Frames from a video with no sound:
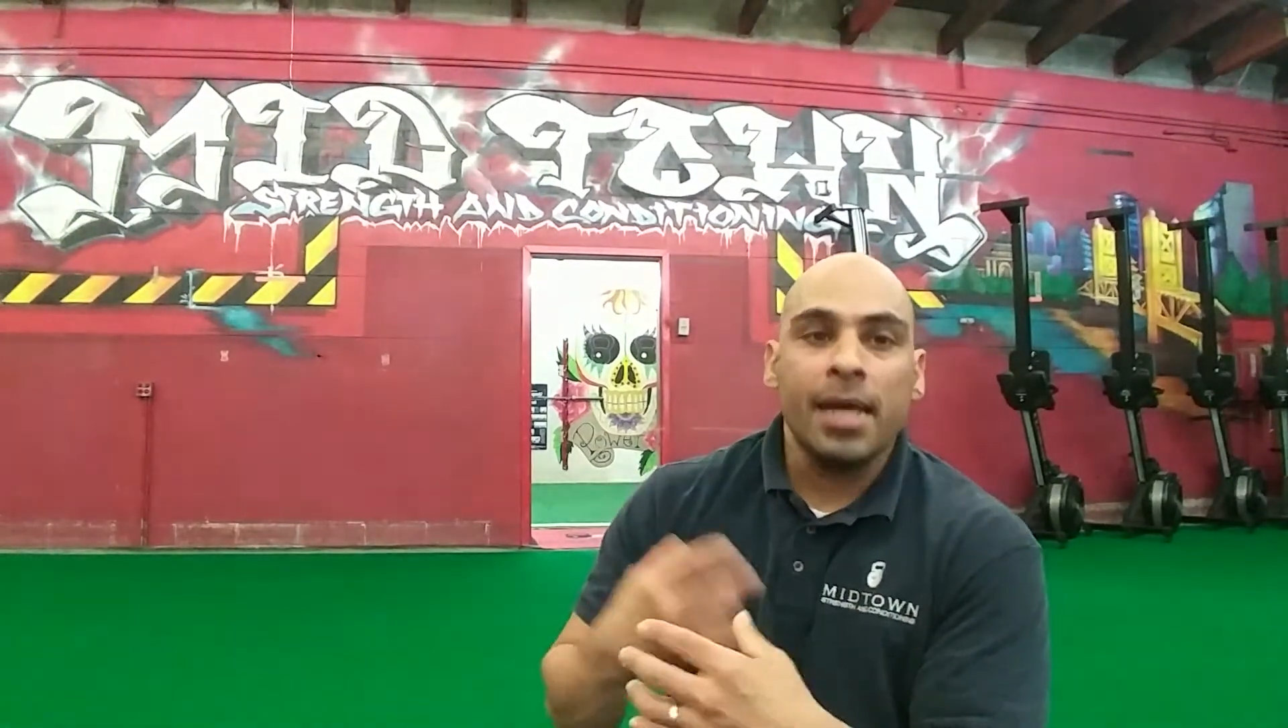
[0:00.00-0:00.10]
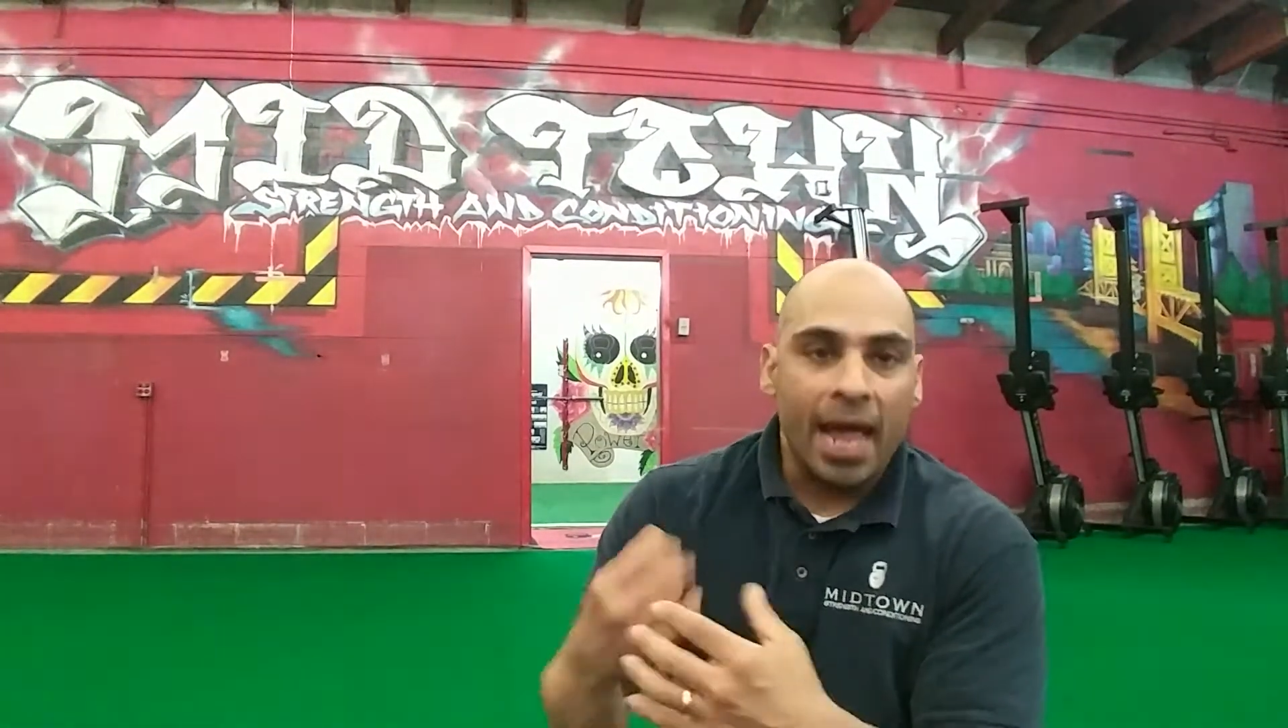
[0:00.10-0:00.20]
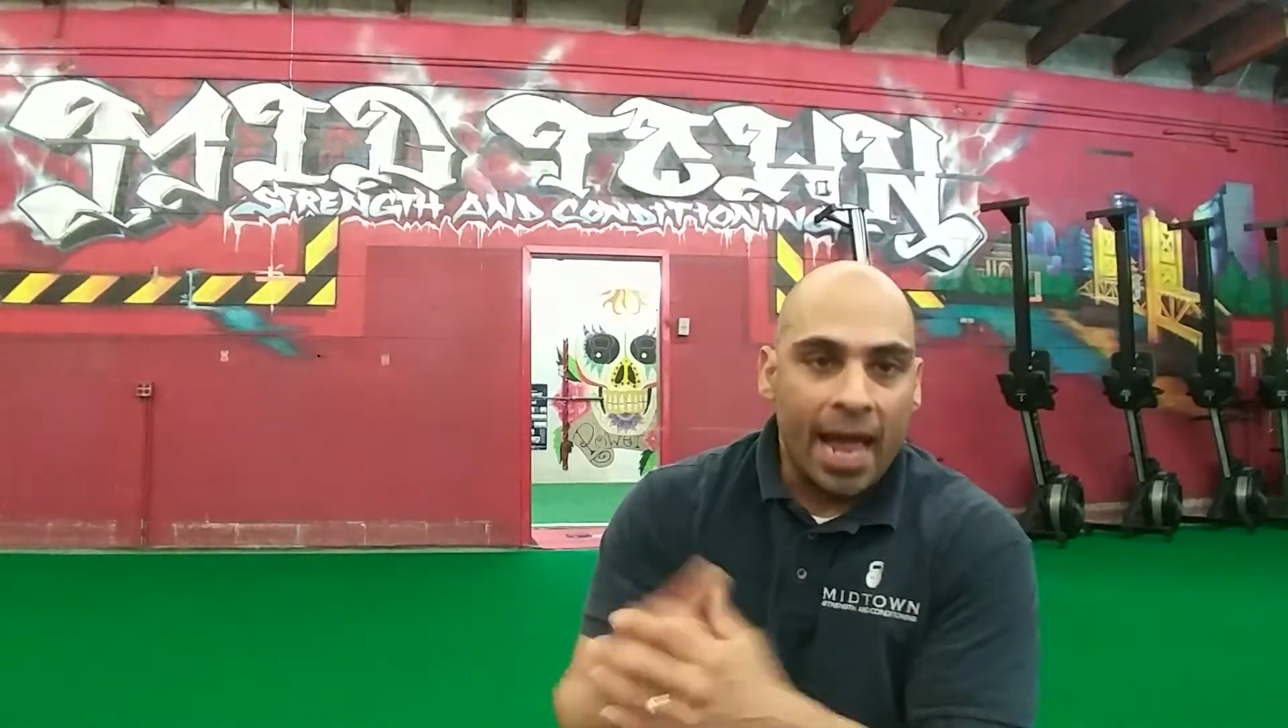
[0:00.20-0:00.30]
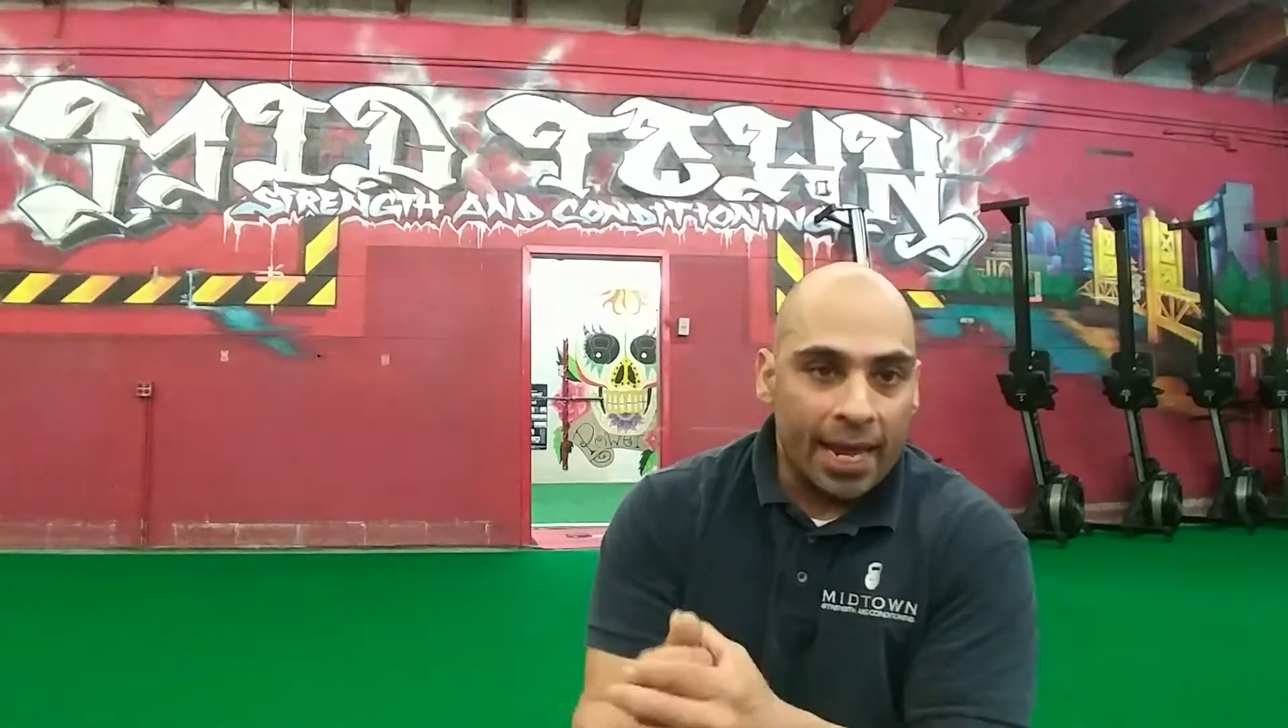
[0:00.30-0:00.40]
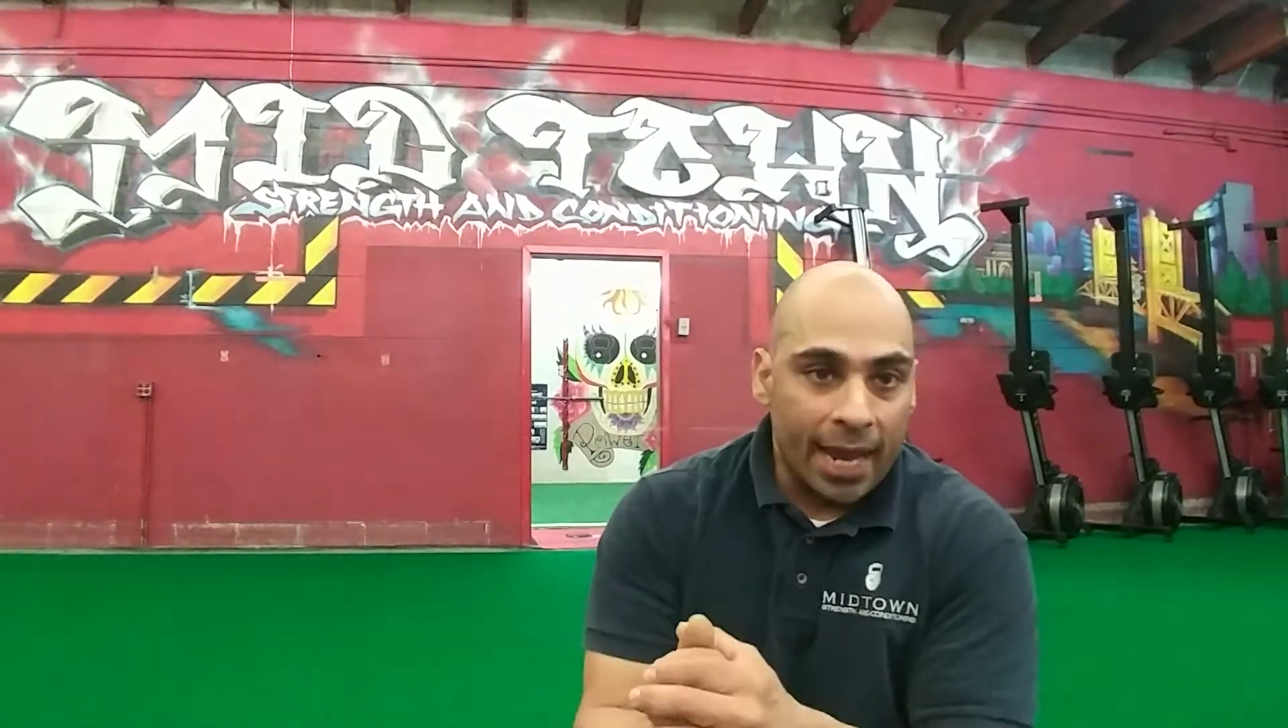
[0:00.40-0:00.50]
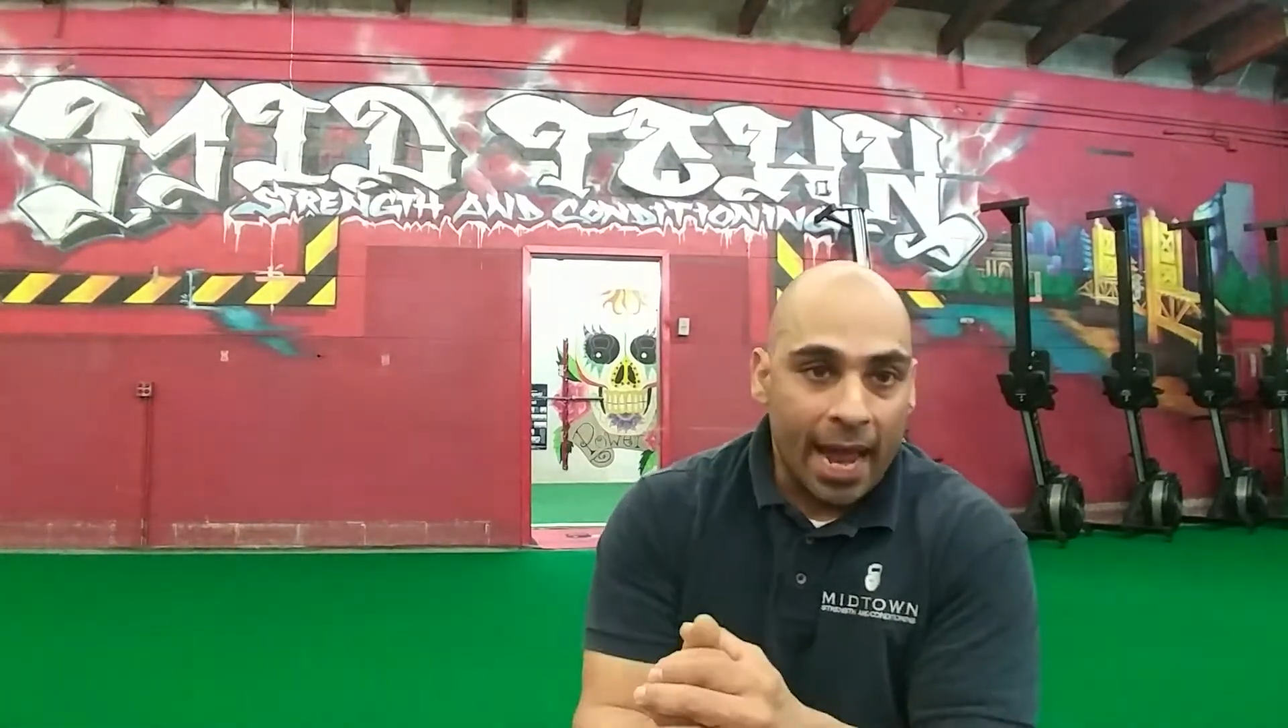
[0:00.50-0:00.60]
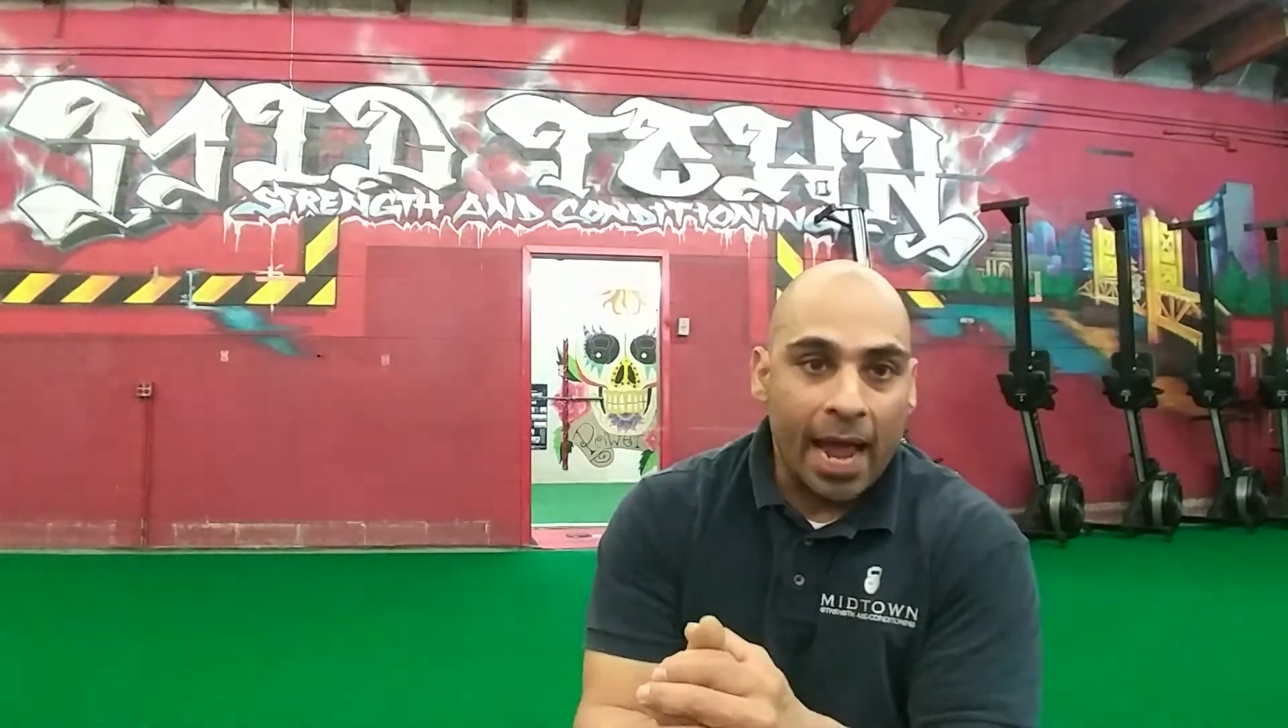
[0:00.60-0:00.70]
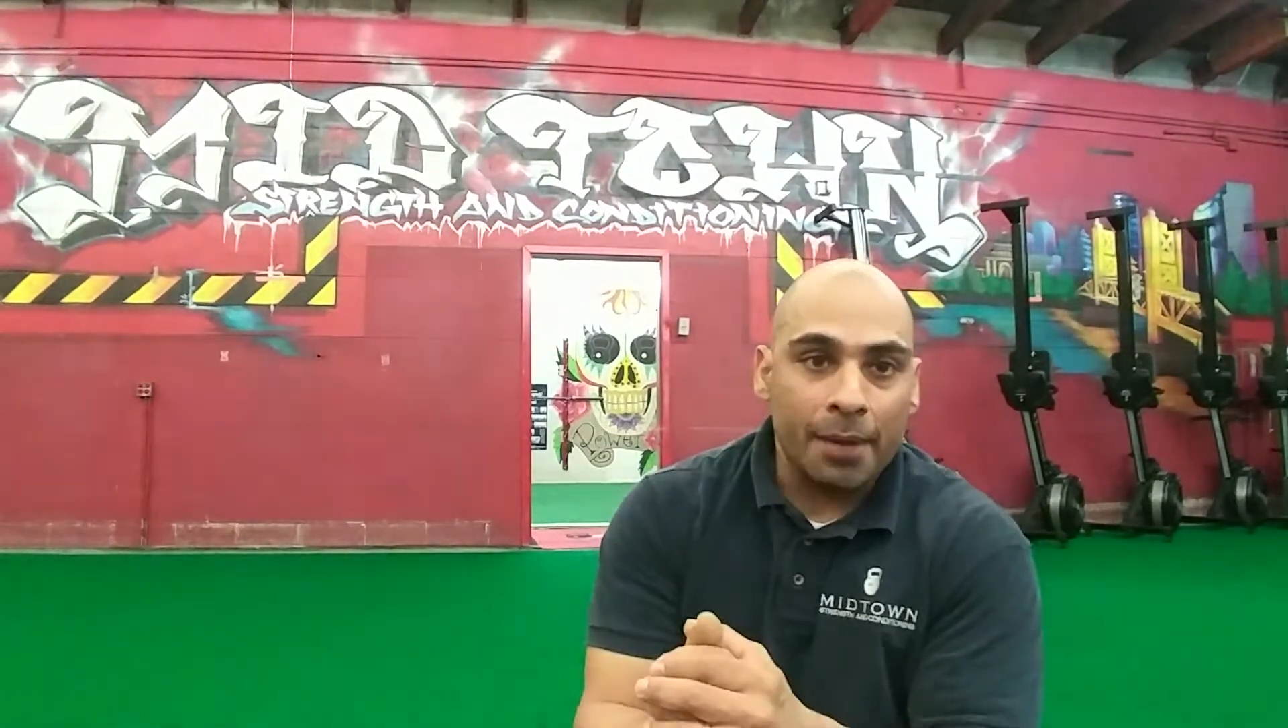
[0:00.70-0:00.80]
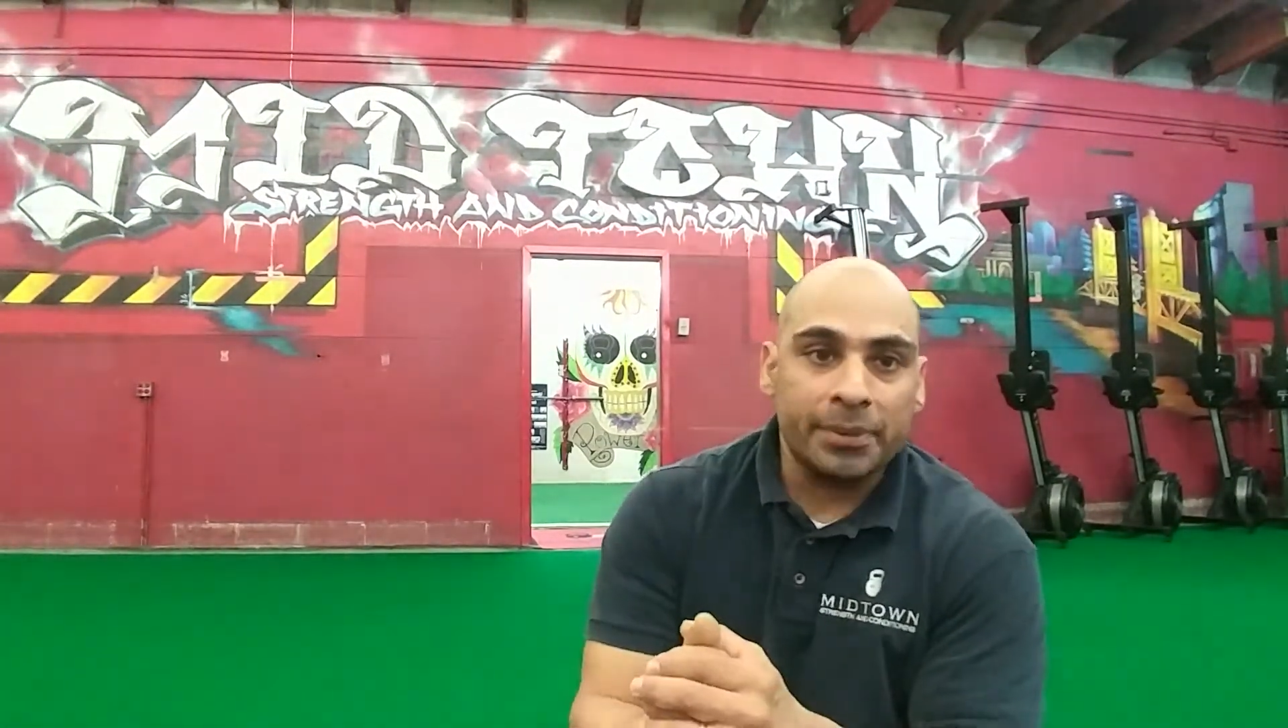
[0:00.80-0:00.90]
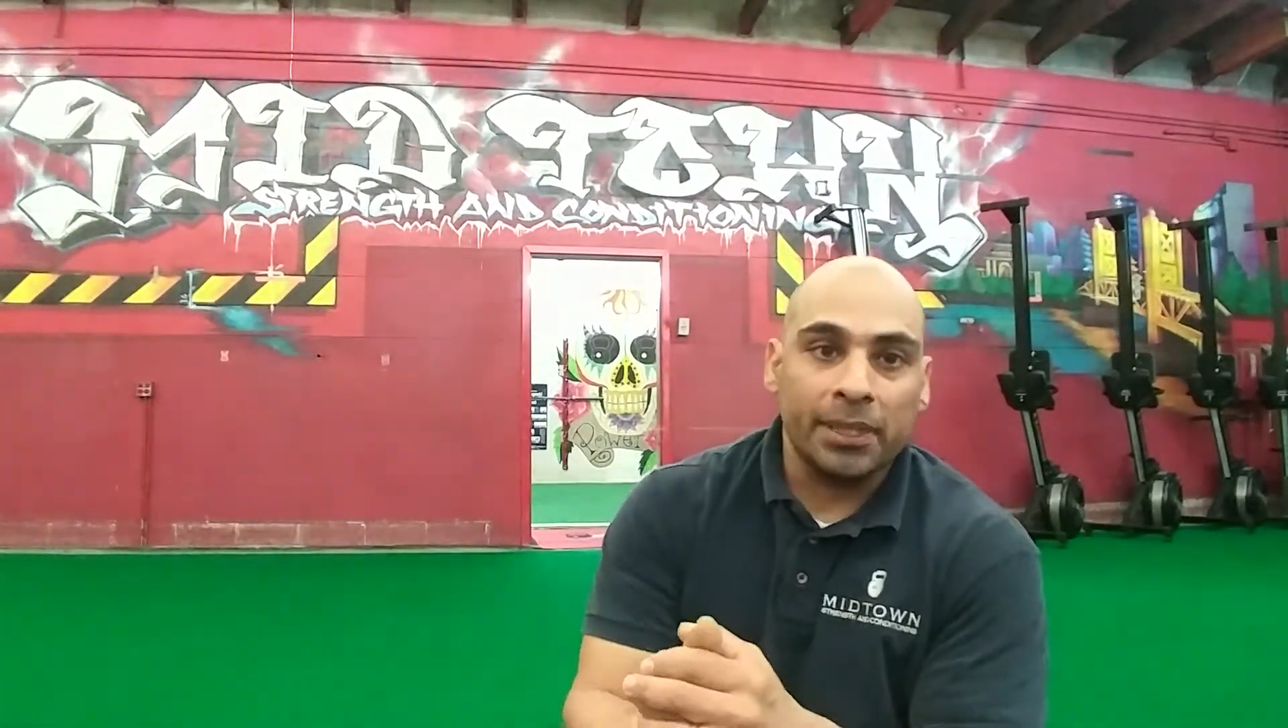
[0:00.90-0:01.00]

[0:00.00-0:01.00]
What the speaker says: and abs